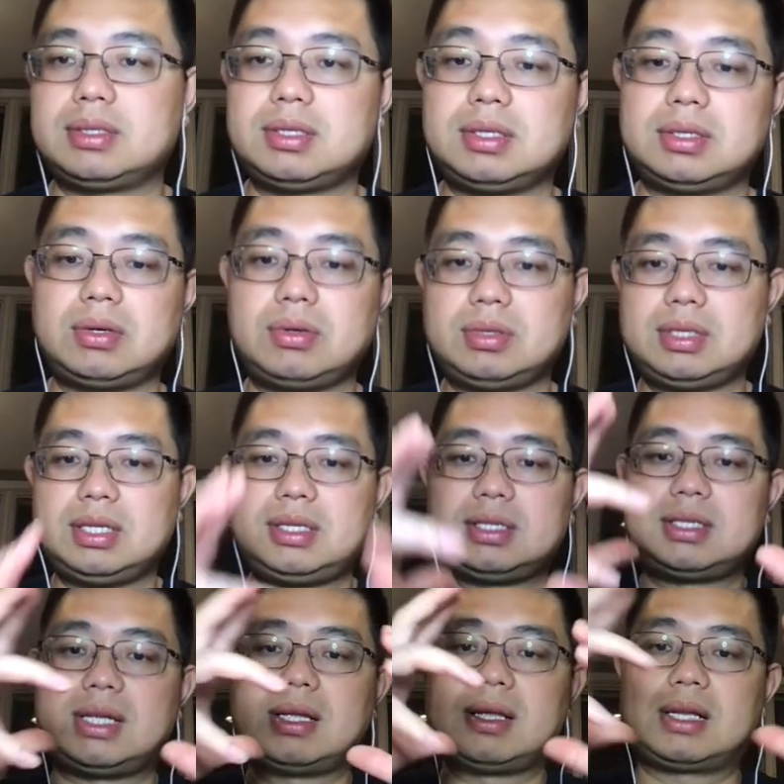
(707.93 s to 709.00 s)
So this is
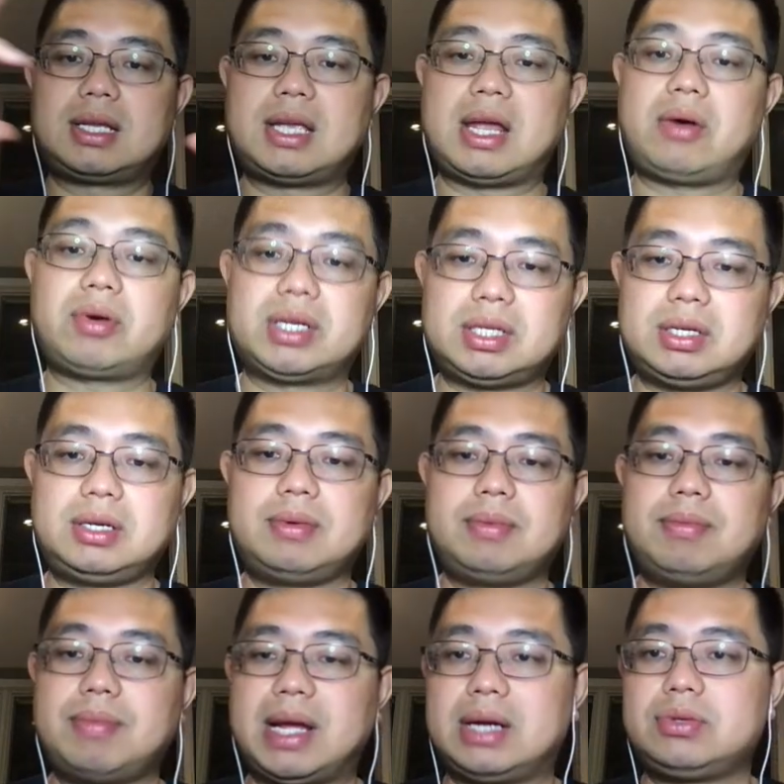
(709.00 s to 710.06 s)
a character
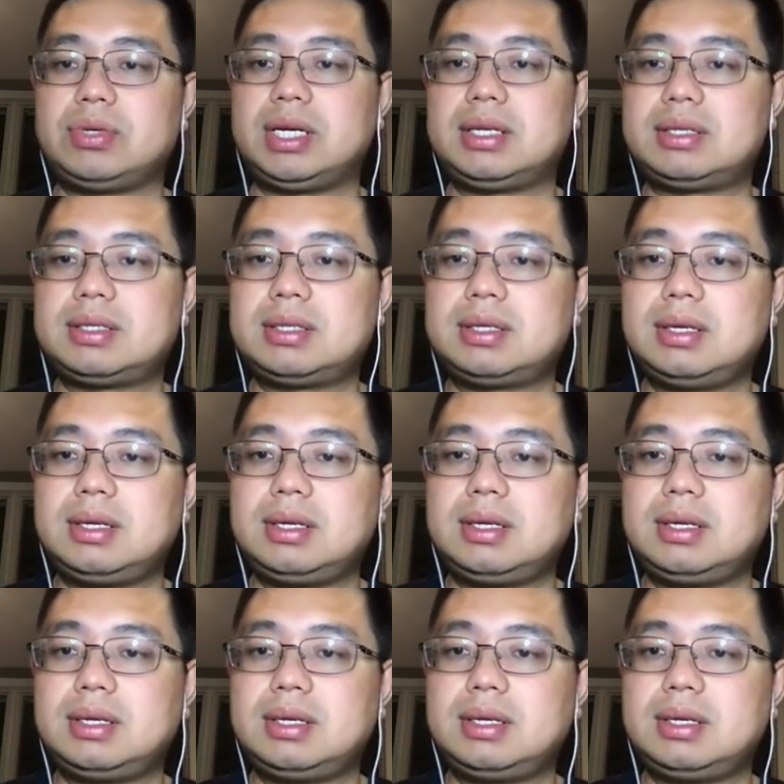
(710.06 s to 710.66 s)
matrix,